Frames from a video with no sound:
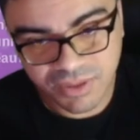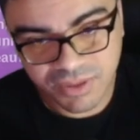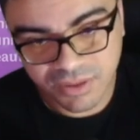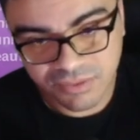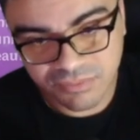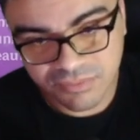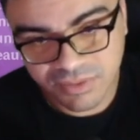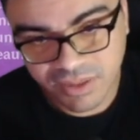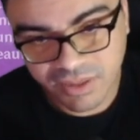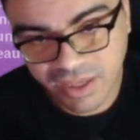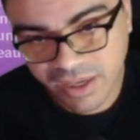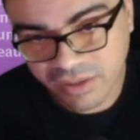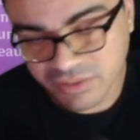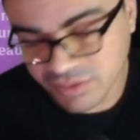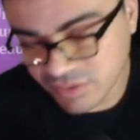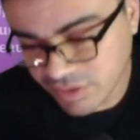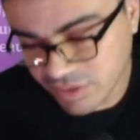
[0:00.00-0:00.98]
you know, the
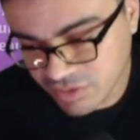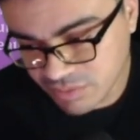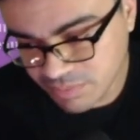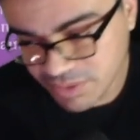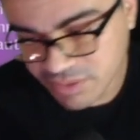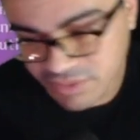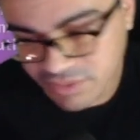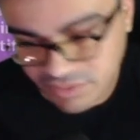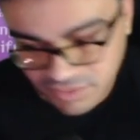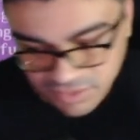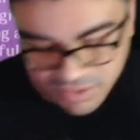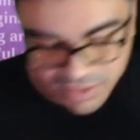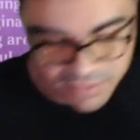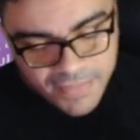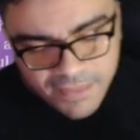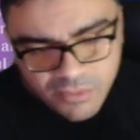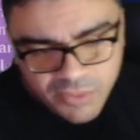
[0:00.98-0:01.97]
characters that you build and all that.